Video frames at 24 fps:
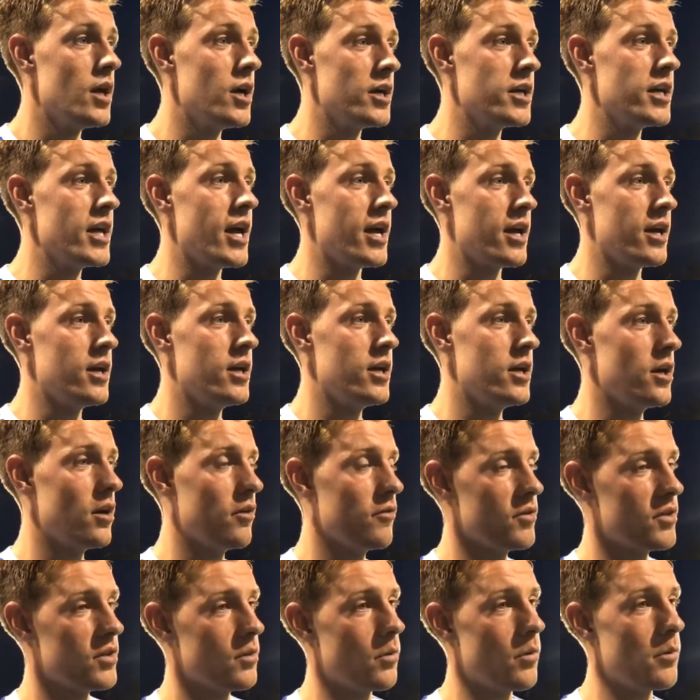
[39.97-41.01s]
Uh, yeah, uh,
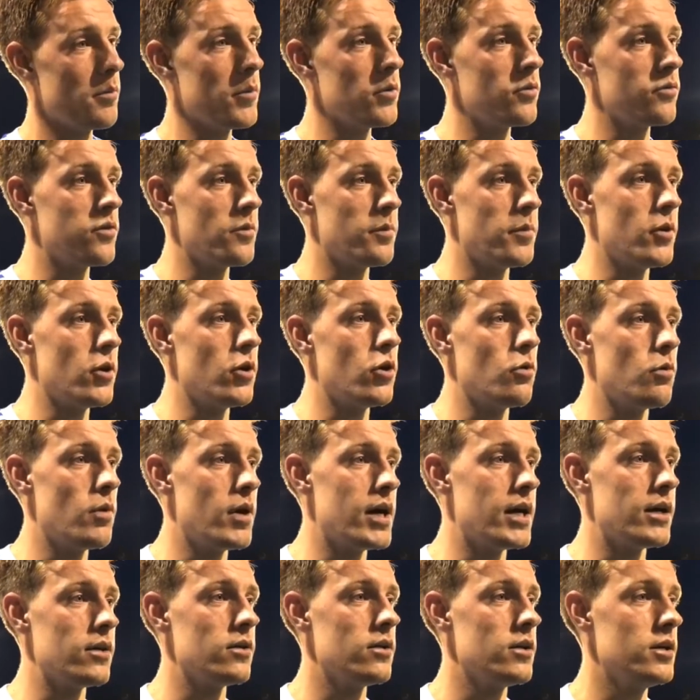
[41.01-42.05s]
obviously we moved the ball
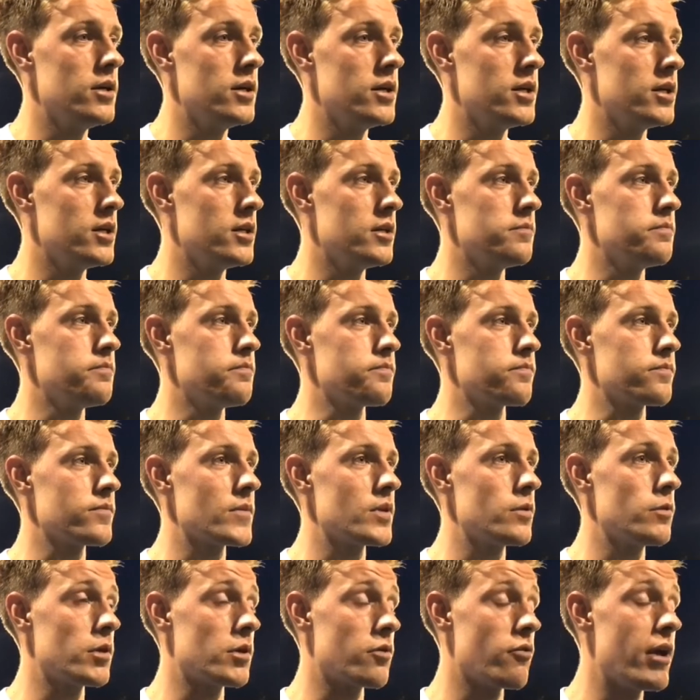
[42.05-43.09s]
well. Um,
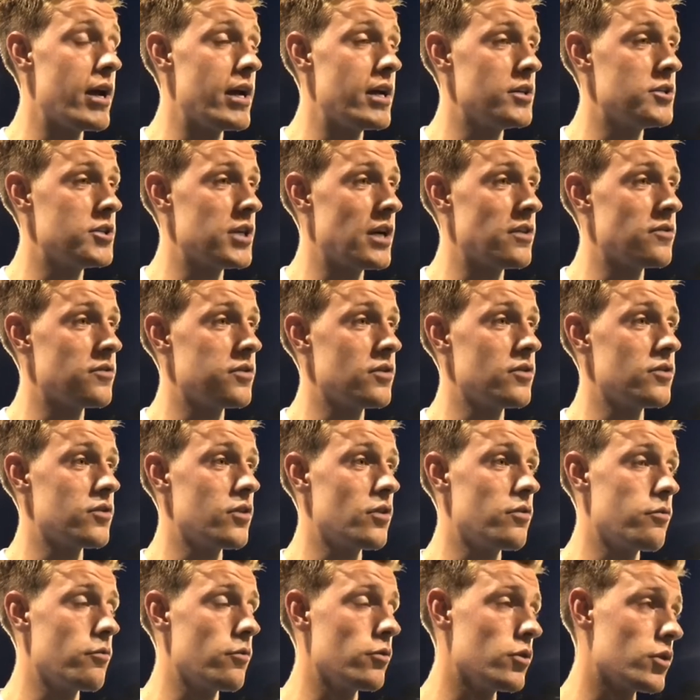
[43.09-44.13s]
we created chances and
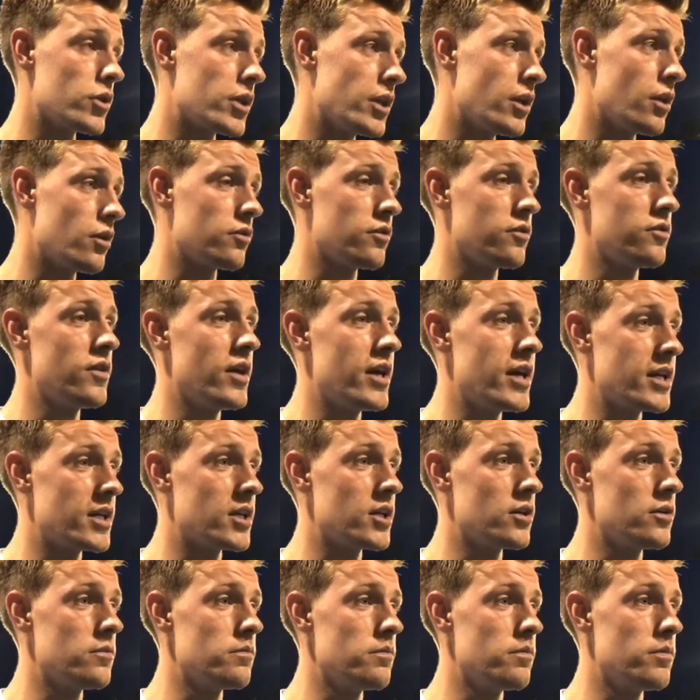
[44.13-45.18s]
stuff we're unlucky not to
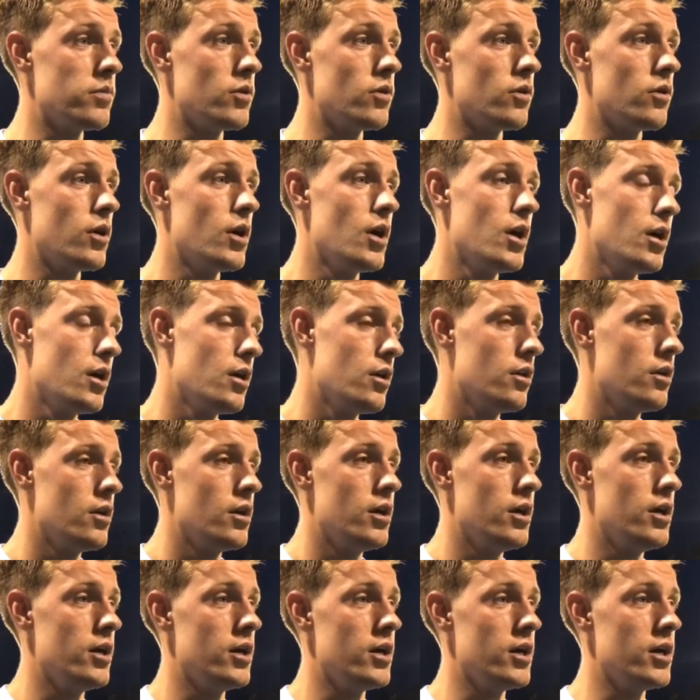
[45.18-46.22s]
take them, but
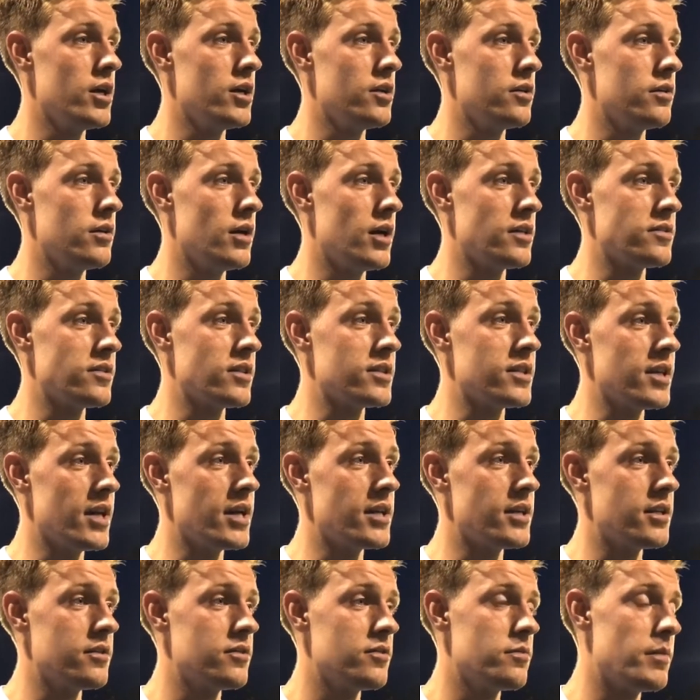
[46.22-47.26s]
uh, as I
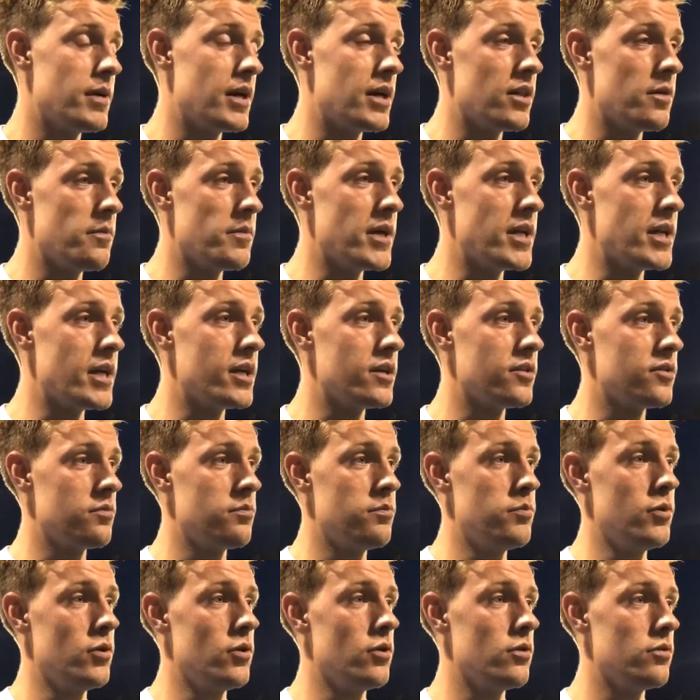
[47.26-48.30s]
said, it's about the minutes,
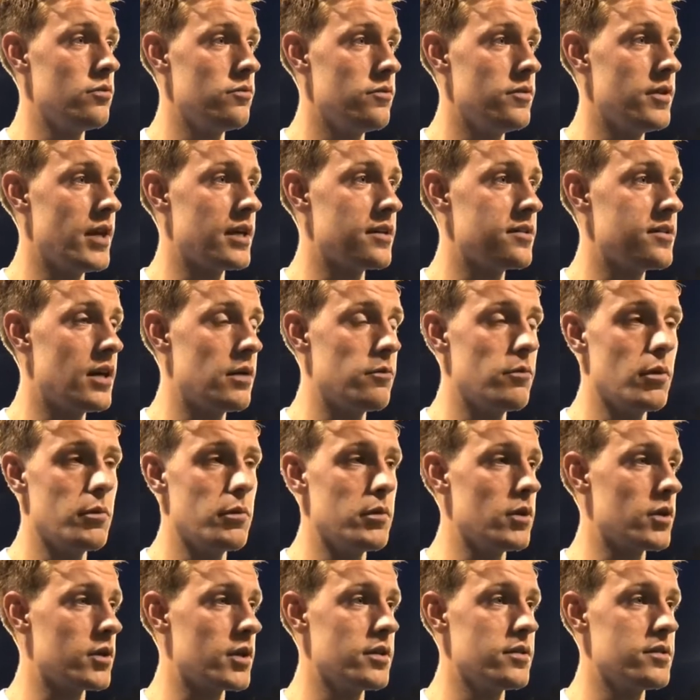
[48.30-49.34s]
but next time we'll
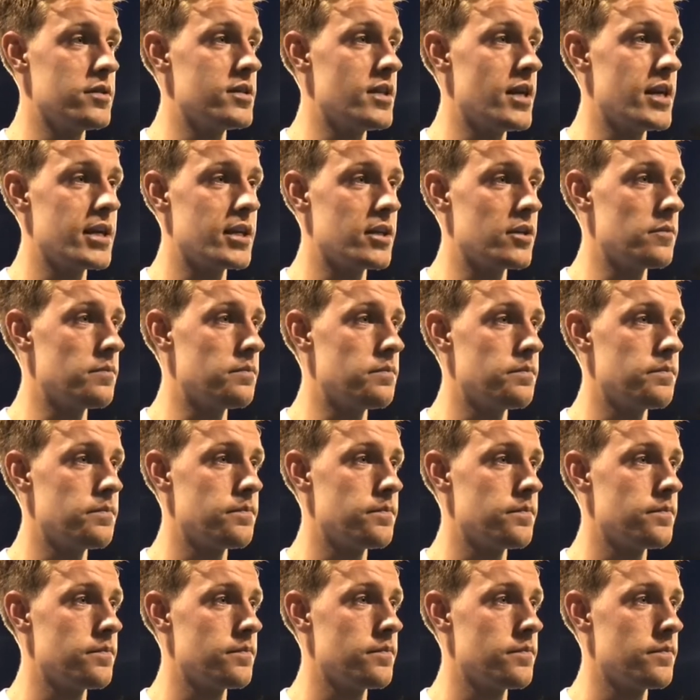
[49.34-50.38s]
be looking to take them.
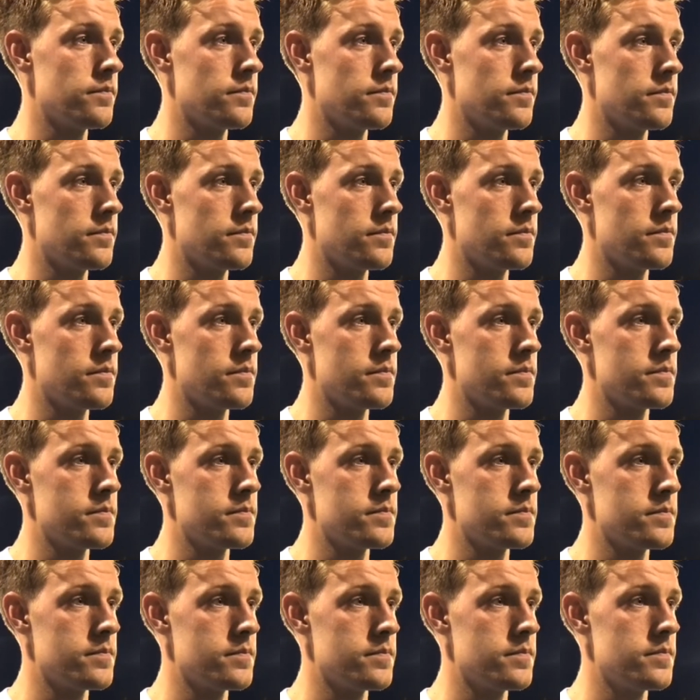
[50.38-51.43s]
You say it's
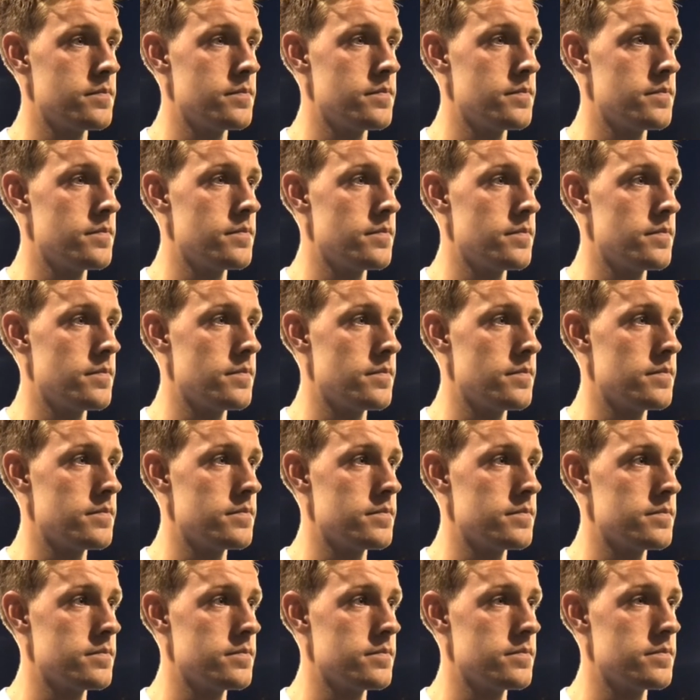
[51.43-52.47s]
about the minutes as well.
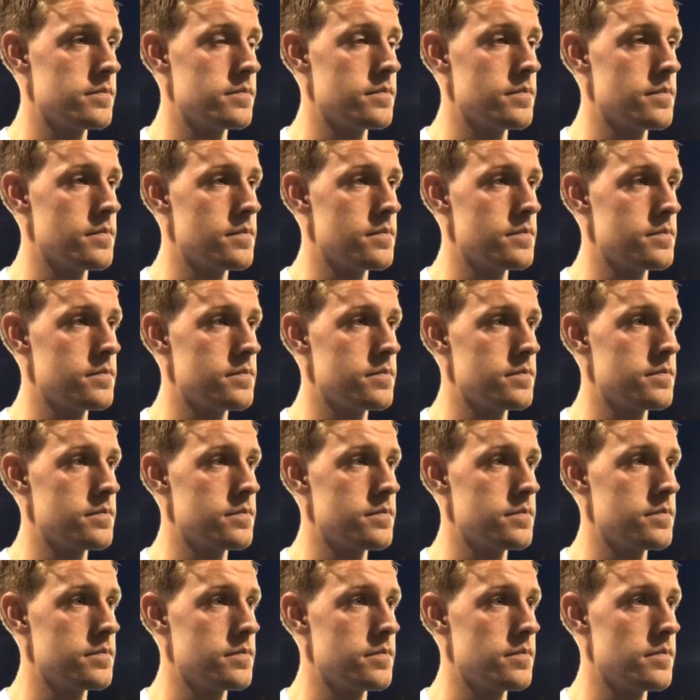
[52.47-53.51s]
Um, as a
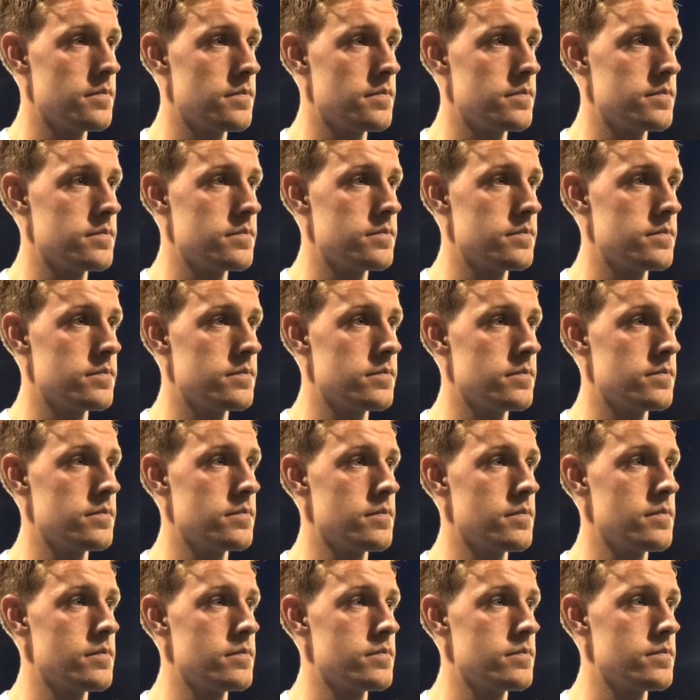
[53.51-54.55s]
result, a draw,
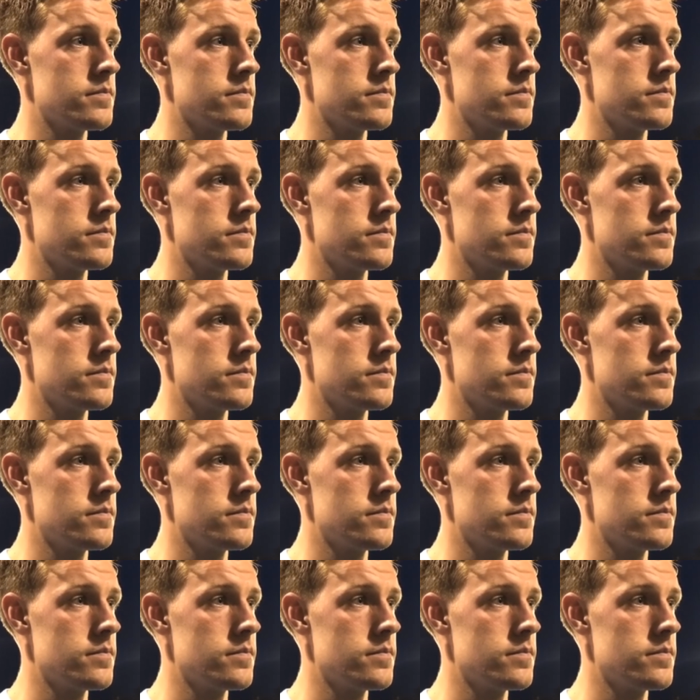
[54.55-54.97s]
do we just forget